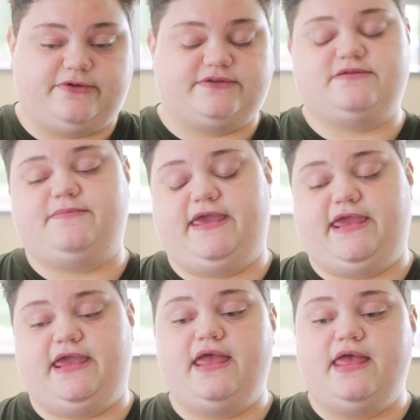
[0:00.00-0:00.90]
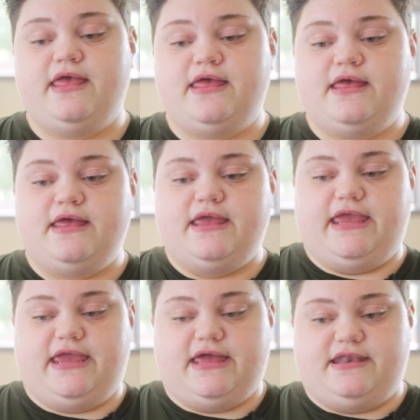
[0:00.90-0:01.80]
to me,
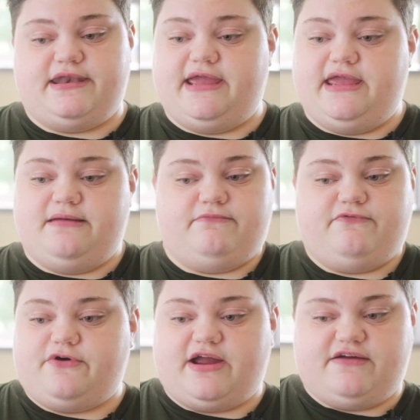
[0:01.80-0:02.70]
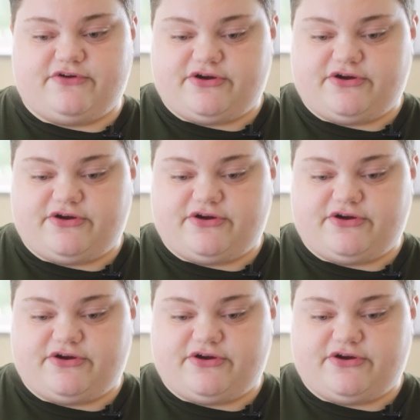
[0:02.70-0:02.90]
and I am forever